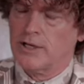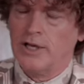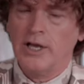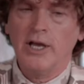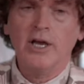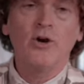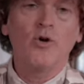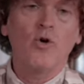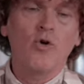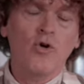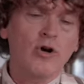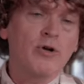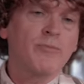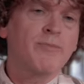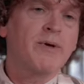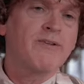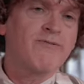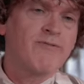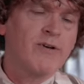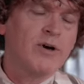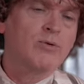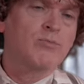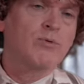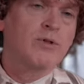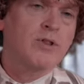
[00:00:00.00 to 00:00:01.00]
in order to be
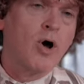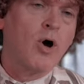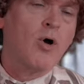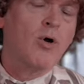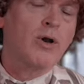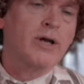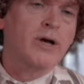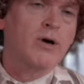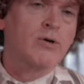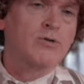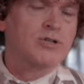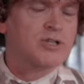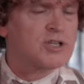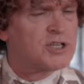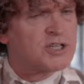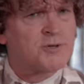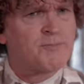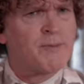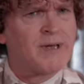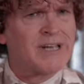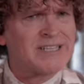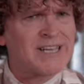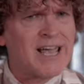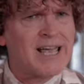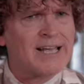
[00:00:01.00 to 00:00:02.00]
filled with the Holy Ghost. Does this
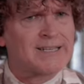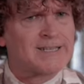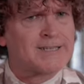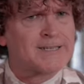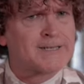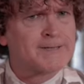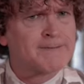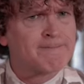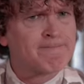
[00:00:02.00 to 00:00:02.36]
make sense?